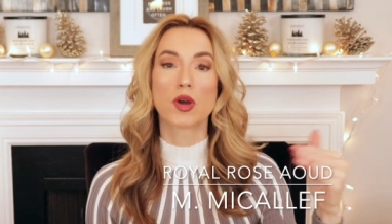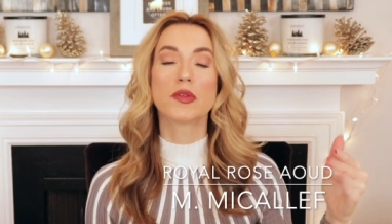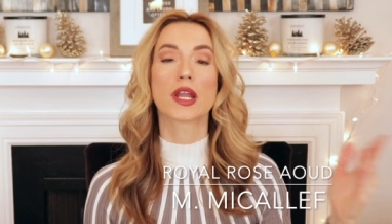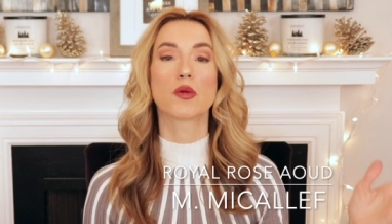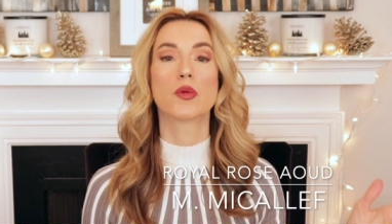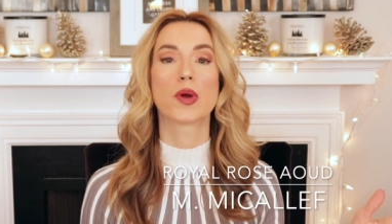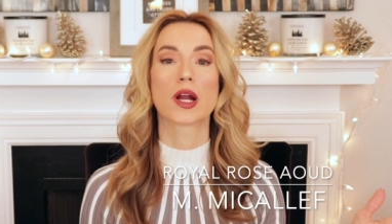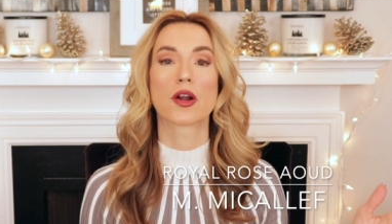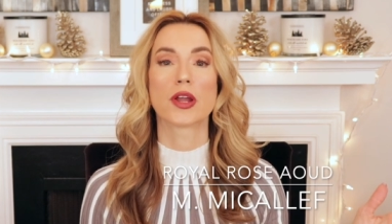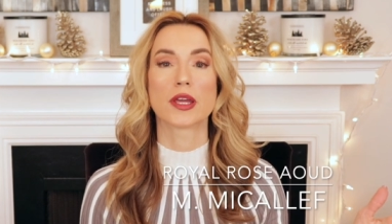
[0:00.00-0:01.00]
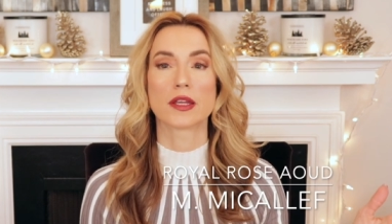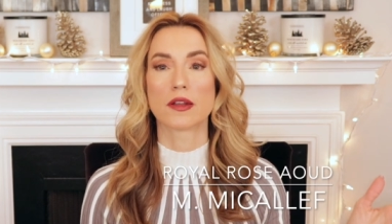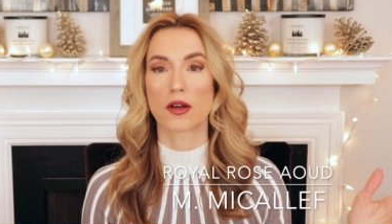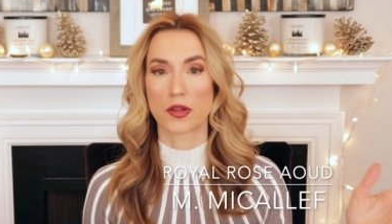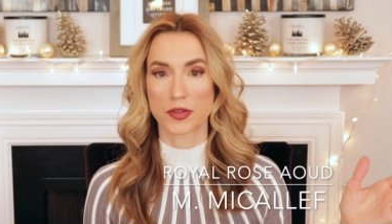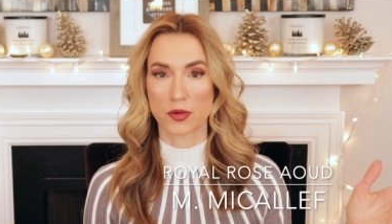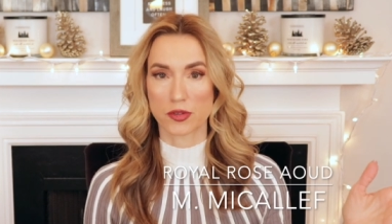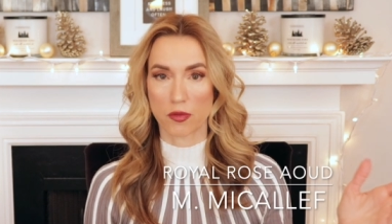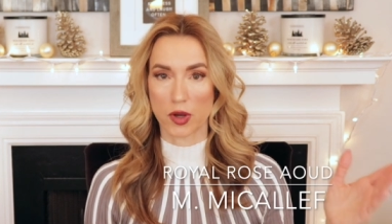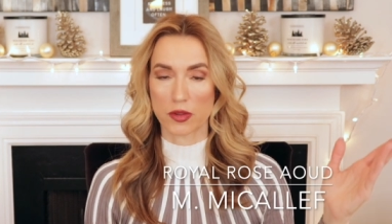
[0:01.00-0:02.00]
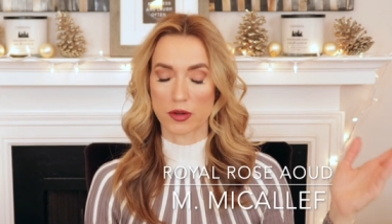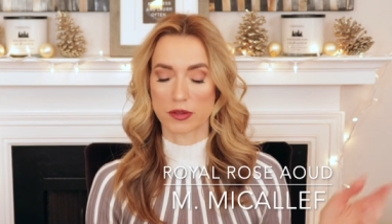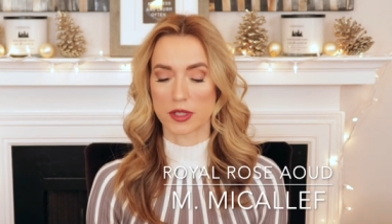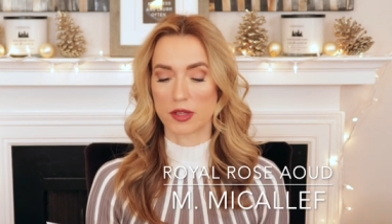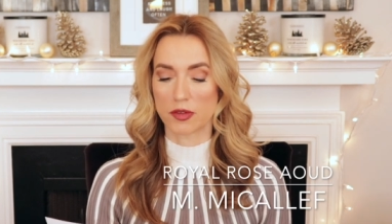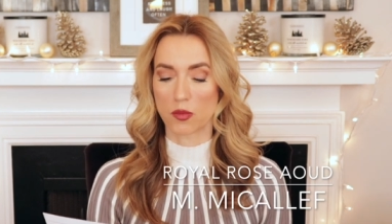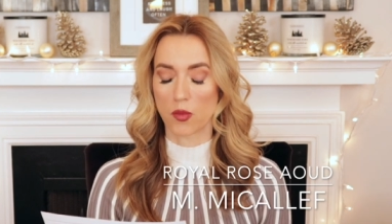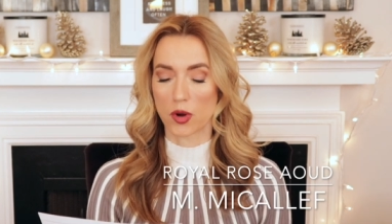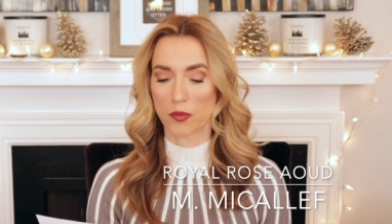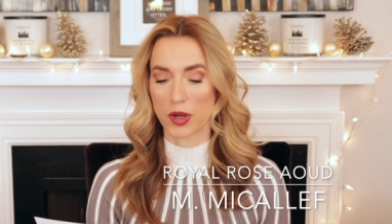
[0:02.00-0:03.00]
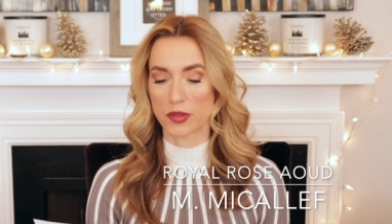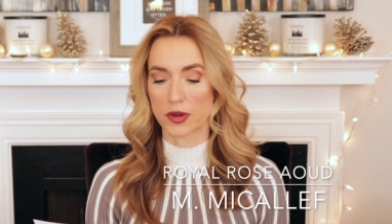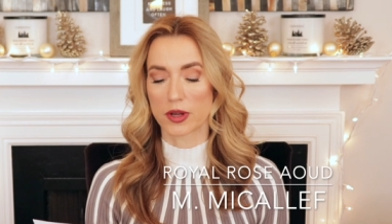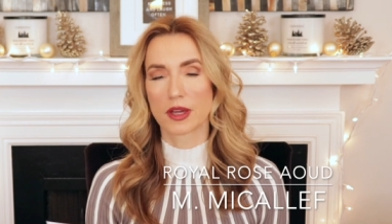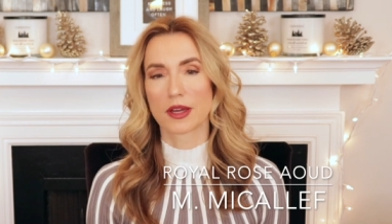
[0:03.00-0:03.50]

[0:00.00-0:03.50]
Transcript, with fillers: One that I would wear in all sorts of weather, even warm weather.